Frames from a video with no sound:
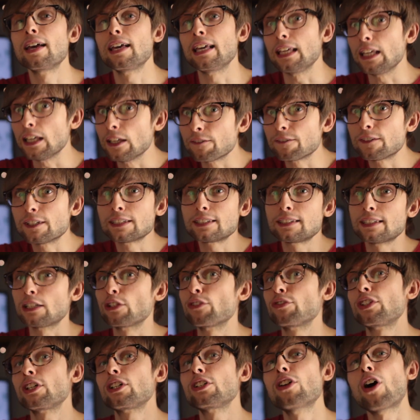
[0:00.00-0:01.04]
if the state of
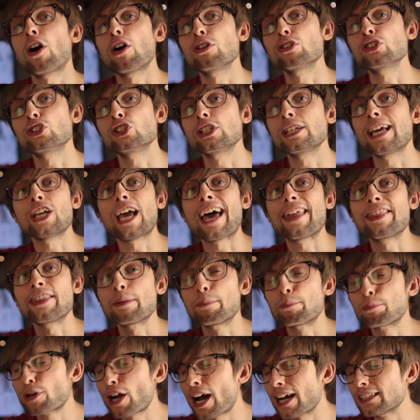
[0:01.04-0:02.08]
technology and the
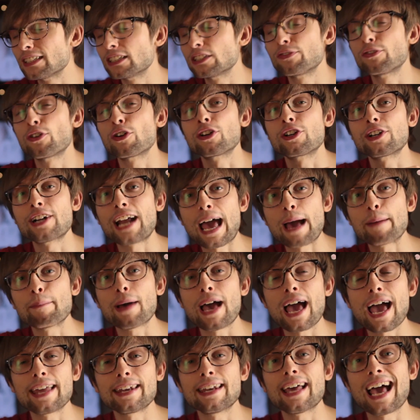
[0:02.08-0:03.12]
prices for RAM
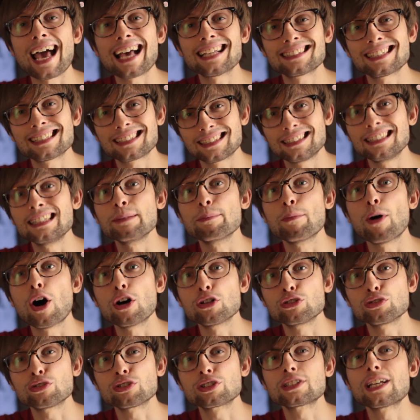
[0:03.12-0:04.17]
and SSD
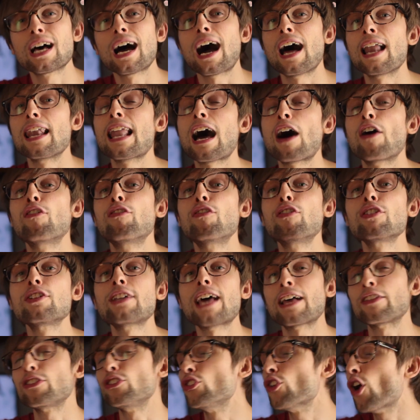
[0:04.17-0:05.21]
modules allow for
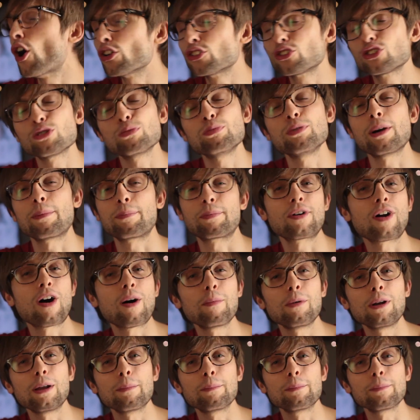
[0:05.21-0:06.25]
that not to be a
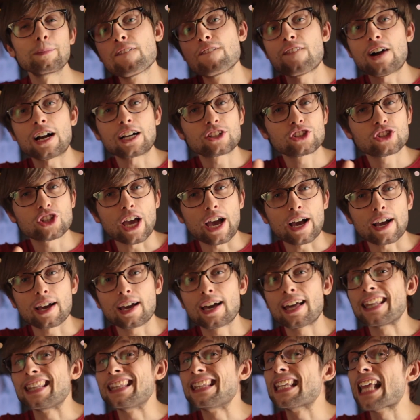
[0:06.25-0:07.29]
problem. Fact check,
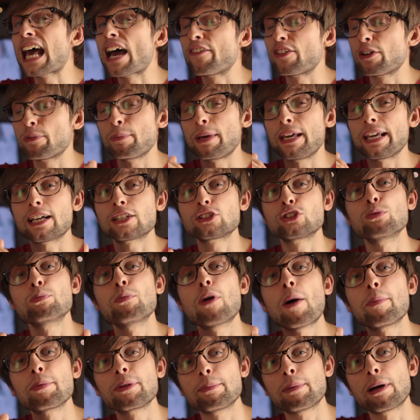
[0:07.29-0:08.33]
never make a
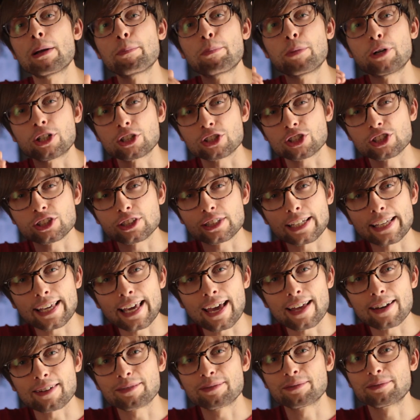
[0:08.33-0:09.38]
suboptimal purchase again.